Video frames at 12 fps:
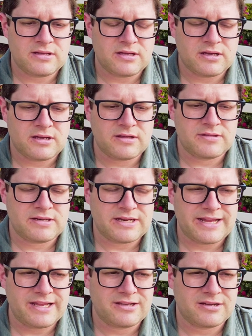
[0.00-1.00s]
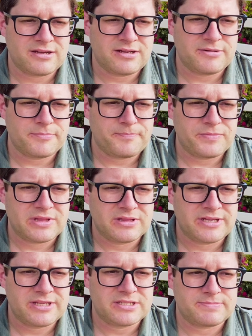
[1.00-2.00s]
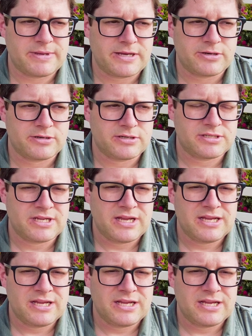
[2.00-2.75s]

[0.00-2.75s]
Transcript: the Nikon lens makers,